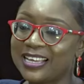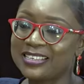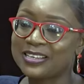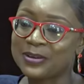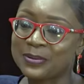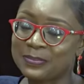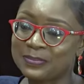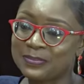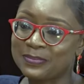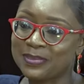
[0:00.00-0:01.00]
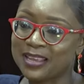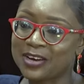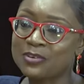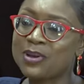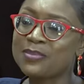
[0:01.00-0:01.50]
And I
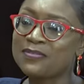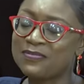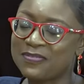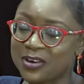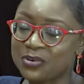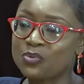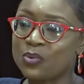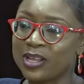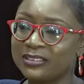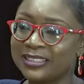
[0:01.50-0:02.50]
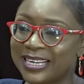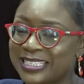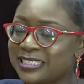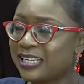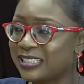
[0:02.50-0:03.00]
remember very well
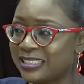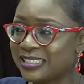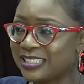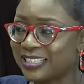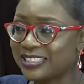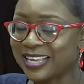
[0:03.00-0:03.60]
1996.